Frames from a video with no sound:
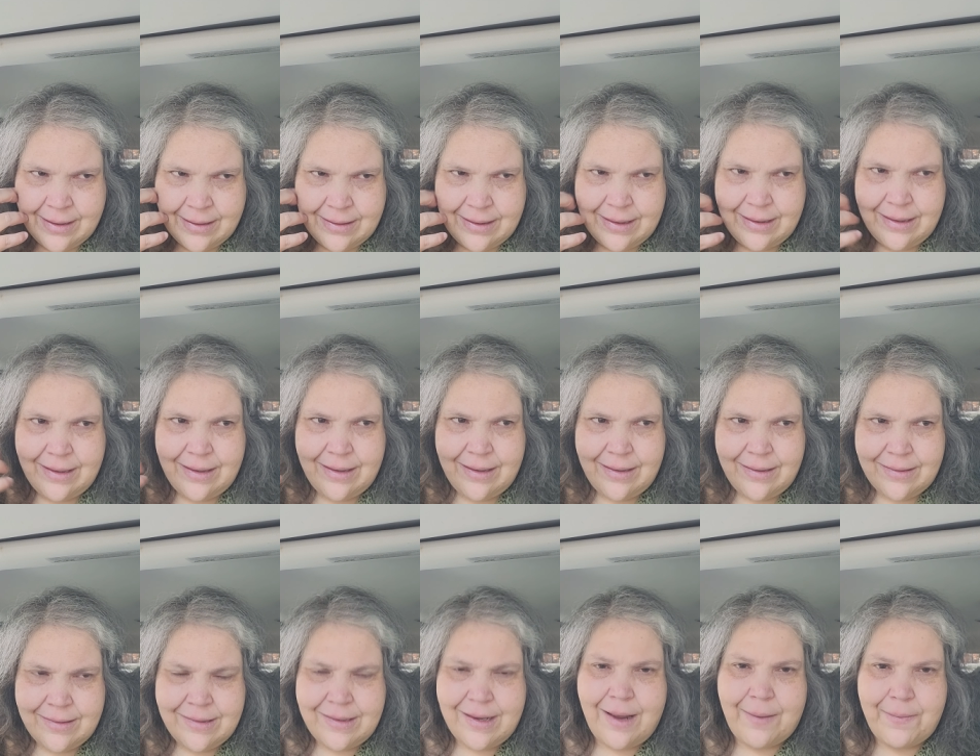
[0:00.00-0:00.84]
the
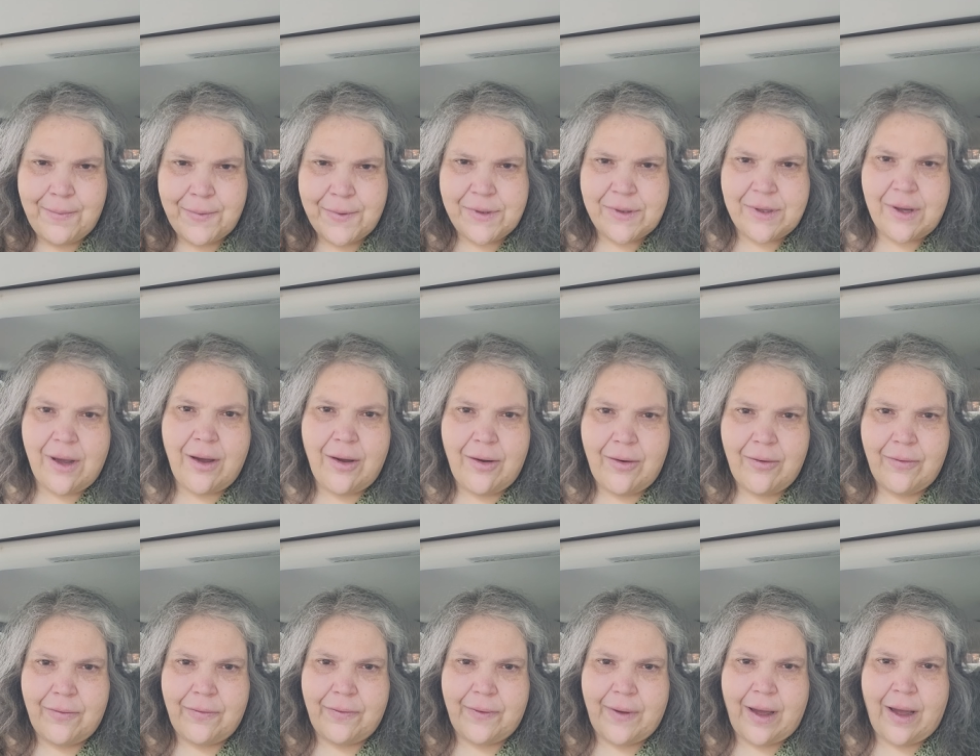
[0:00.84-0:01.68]
depths
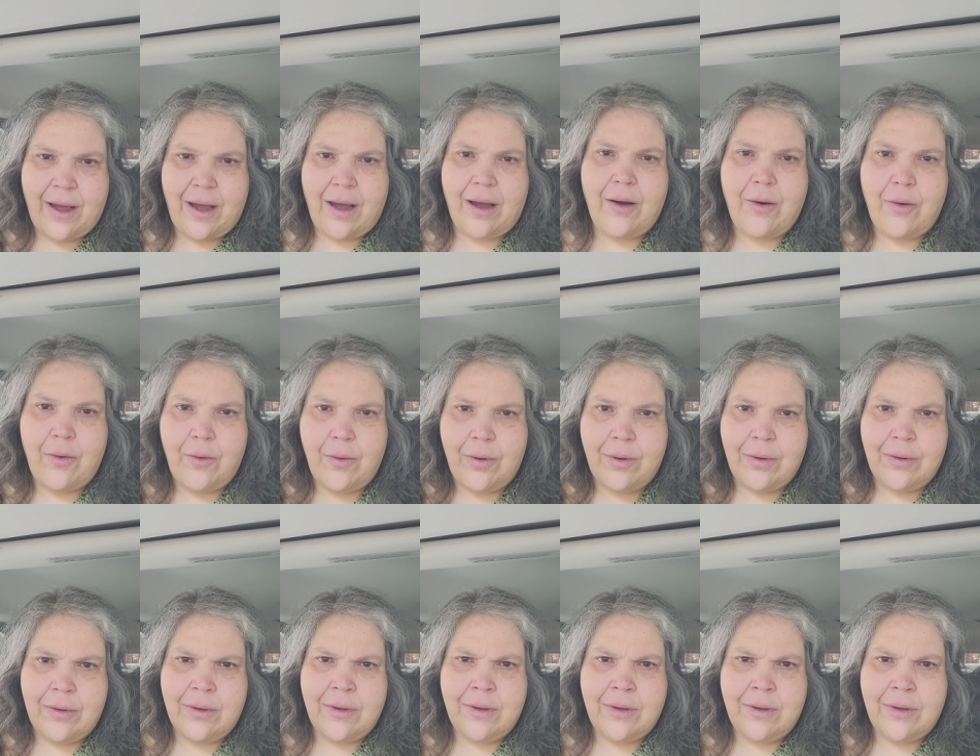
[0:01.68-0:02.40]
of how